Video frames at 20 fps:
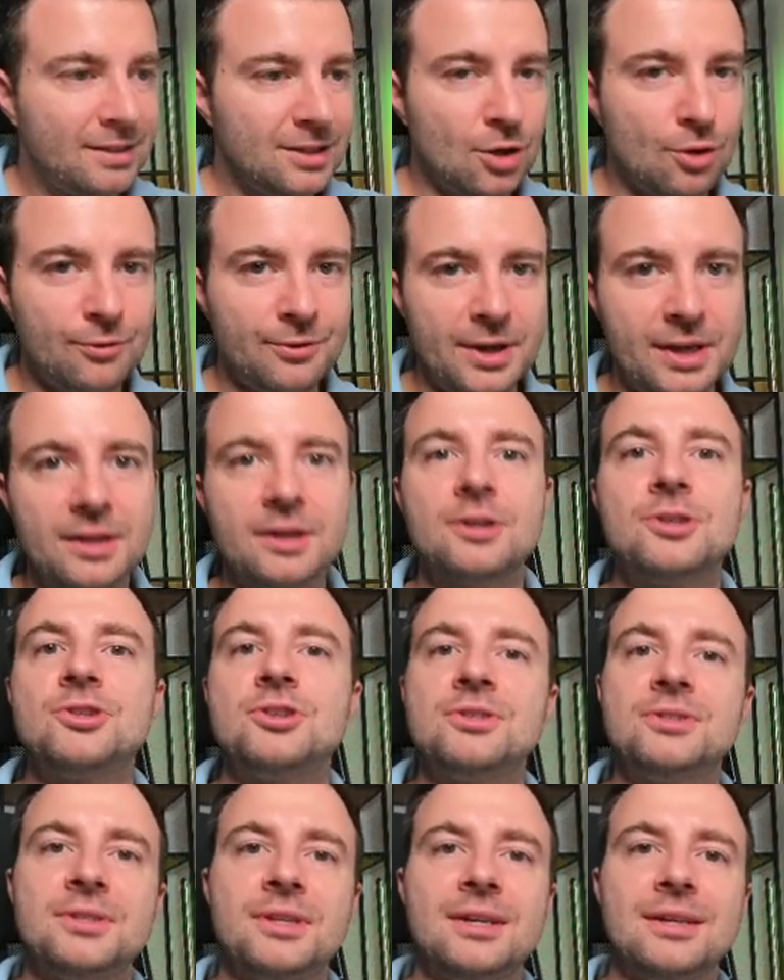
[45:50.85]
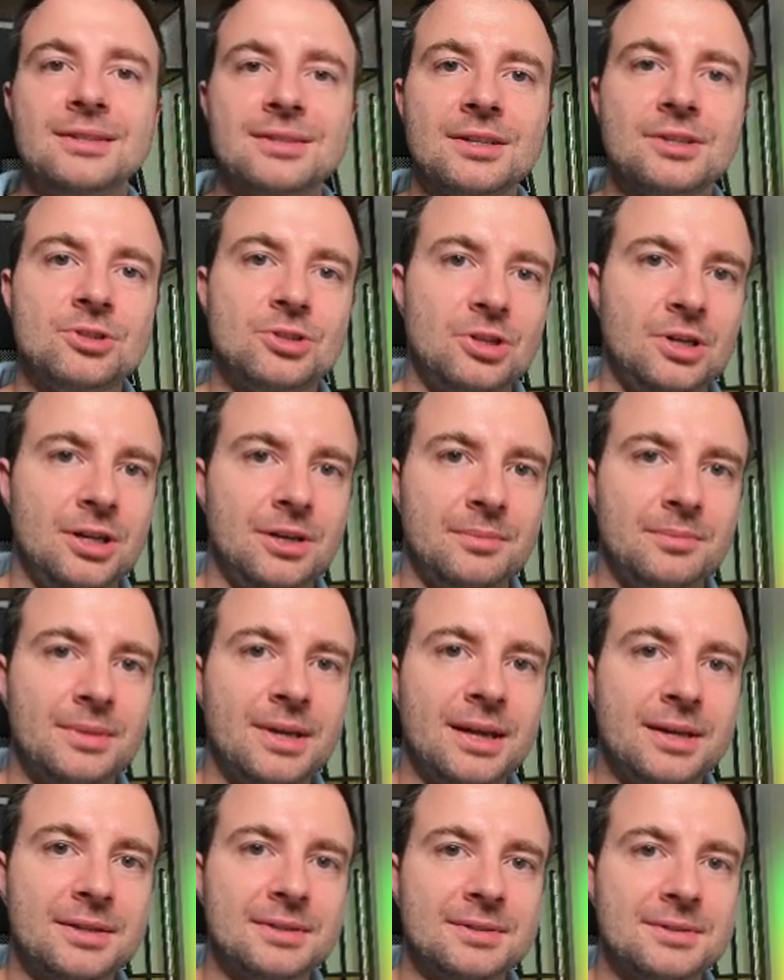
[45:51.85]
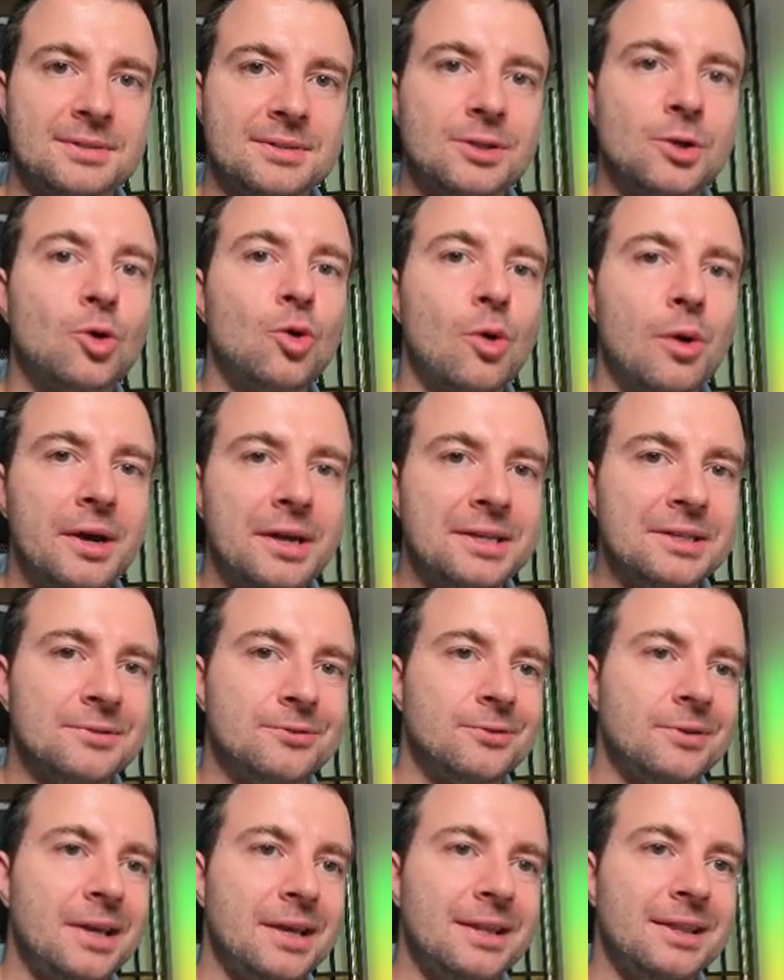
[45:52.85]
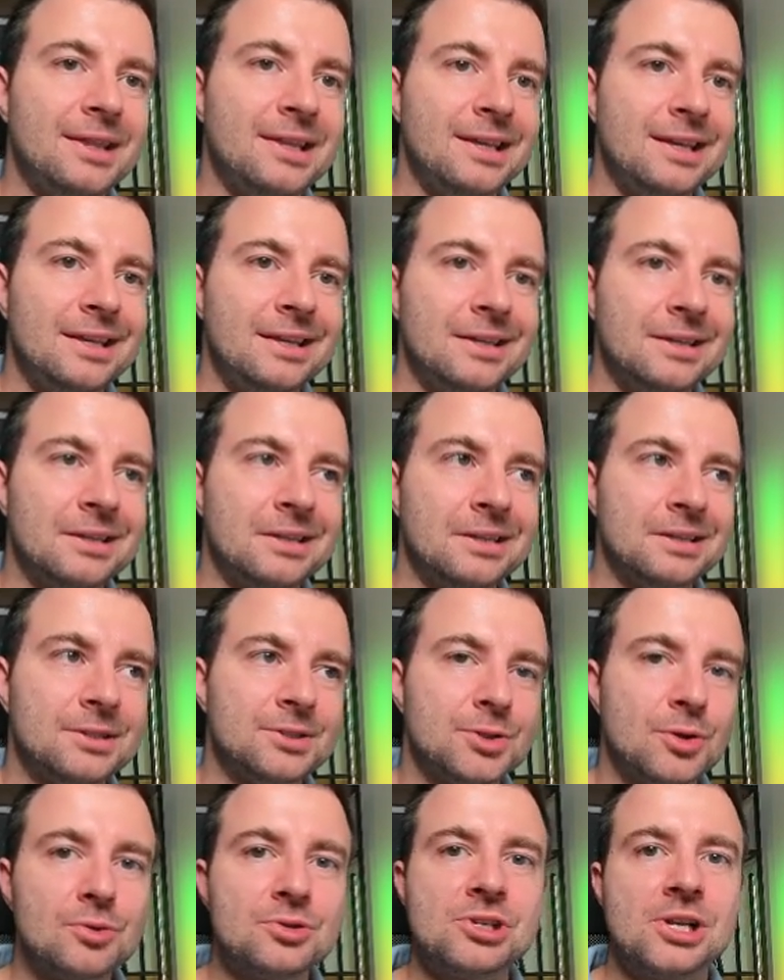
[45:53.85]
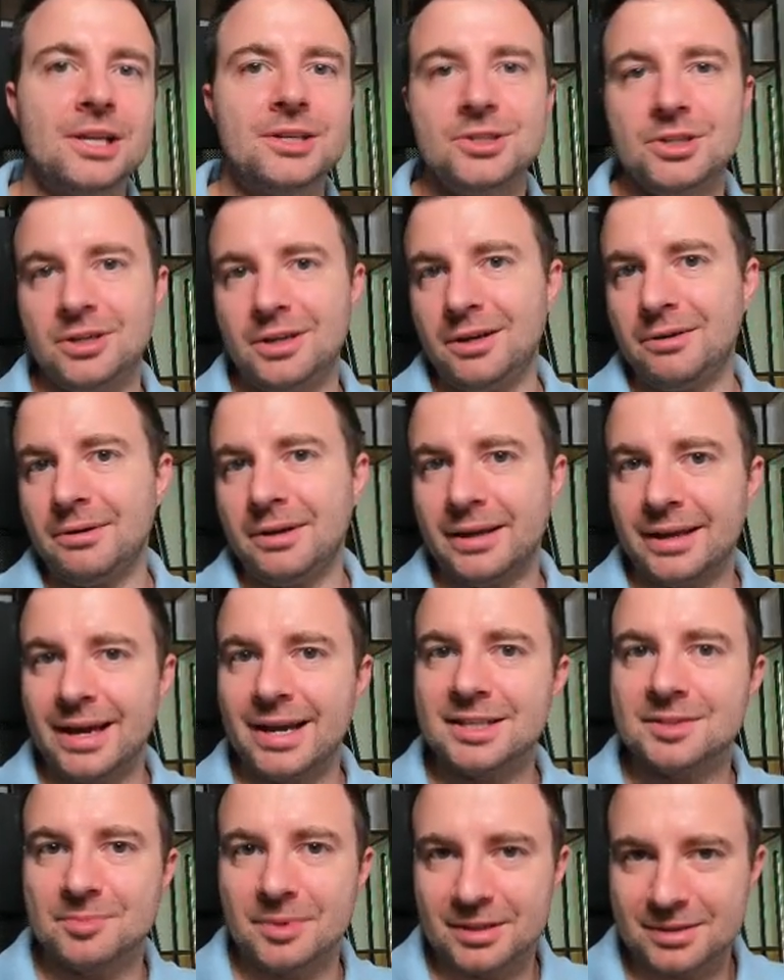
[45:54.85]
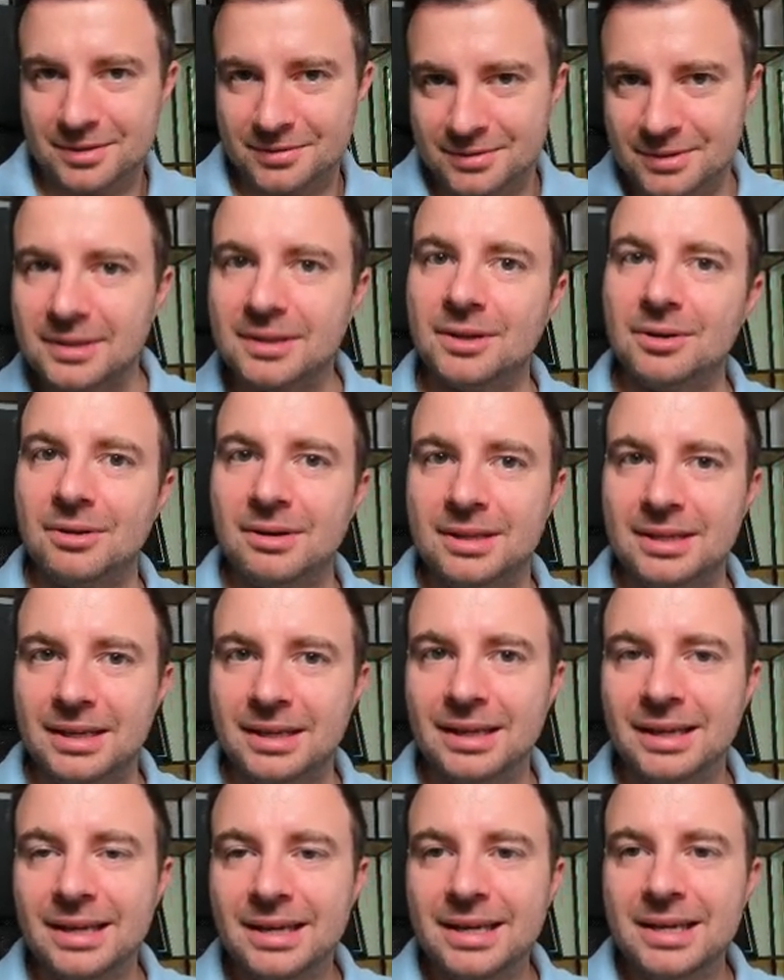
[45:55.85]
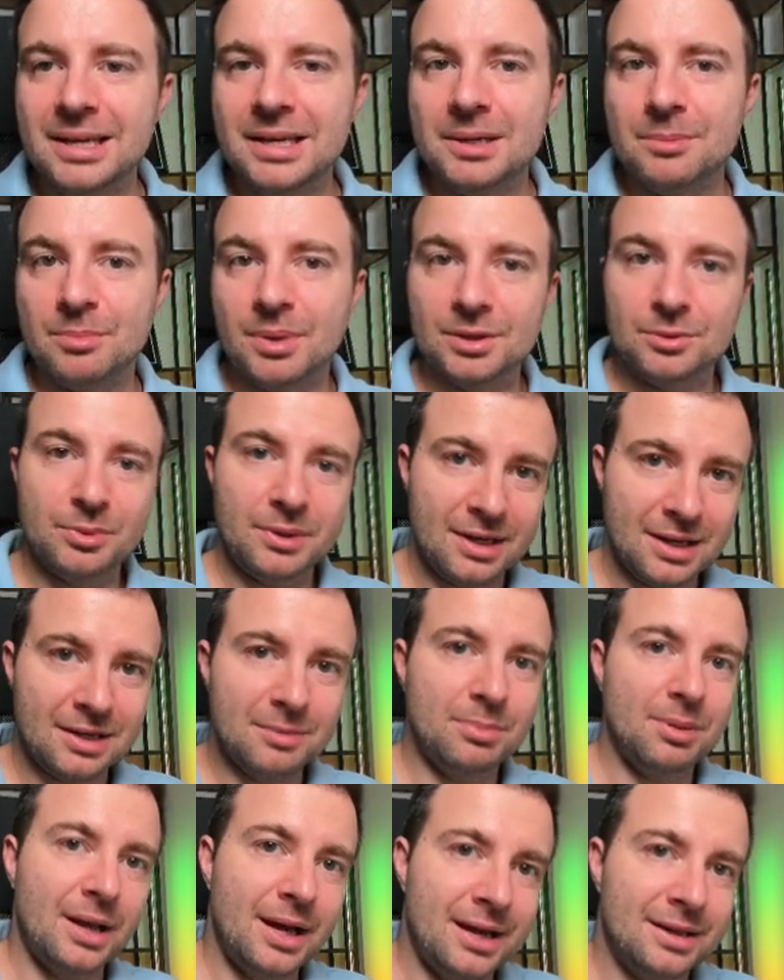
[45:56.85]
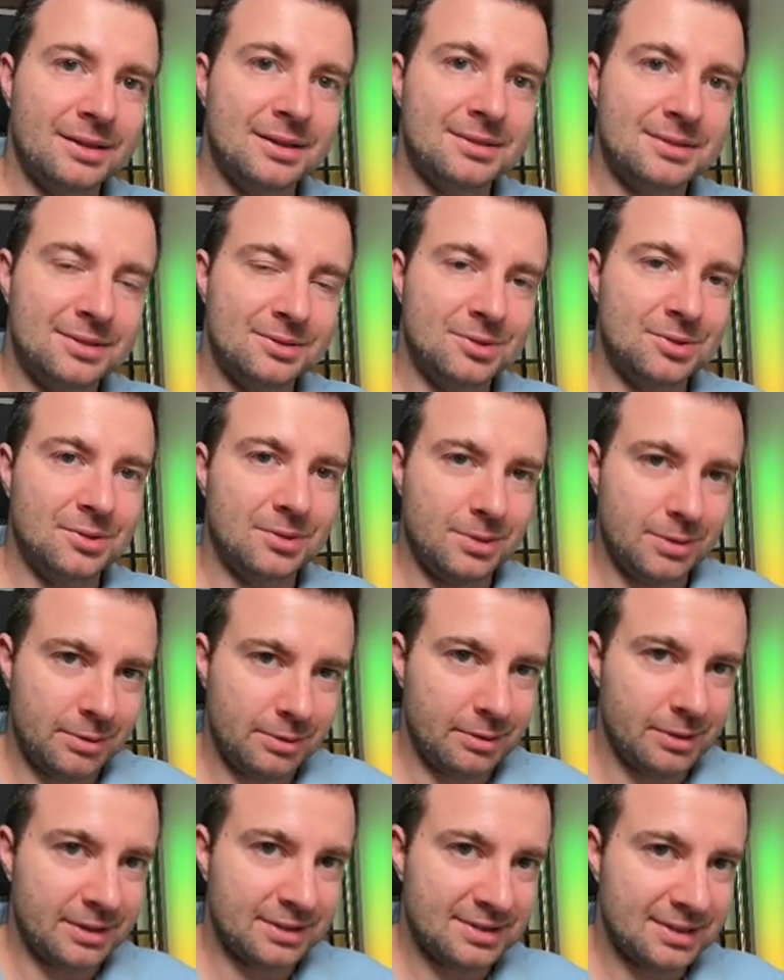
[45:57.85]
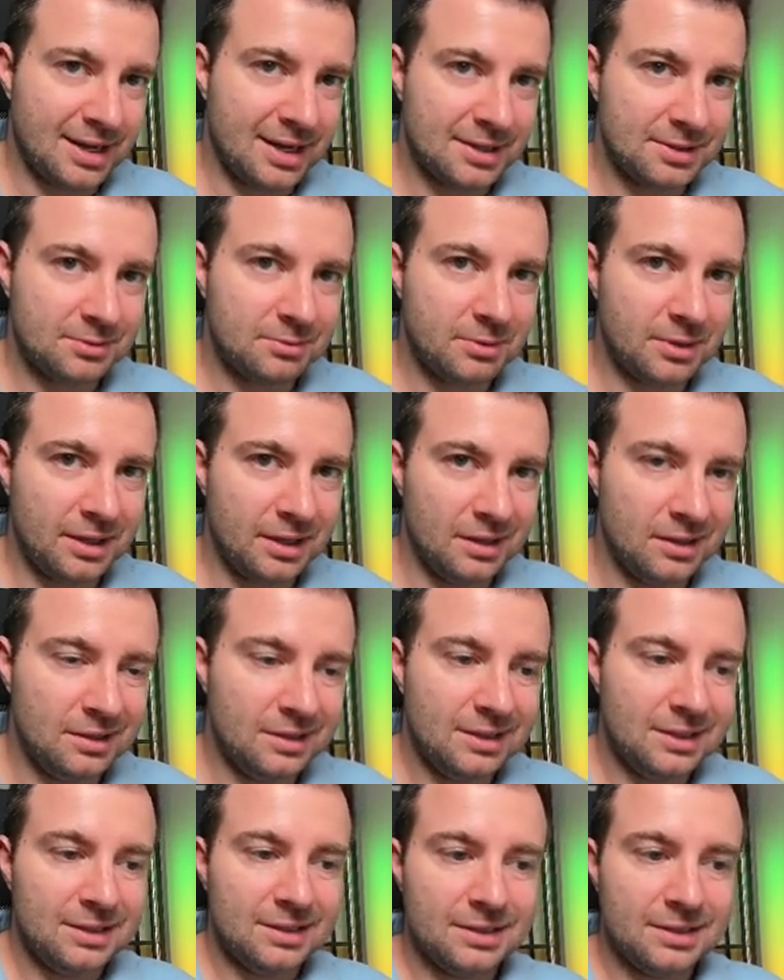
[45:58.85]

Now, fake urgency is a term that is coined in the uh, social engineering aspect of security, but we can apply this to QoS as well.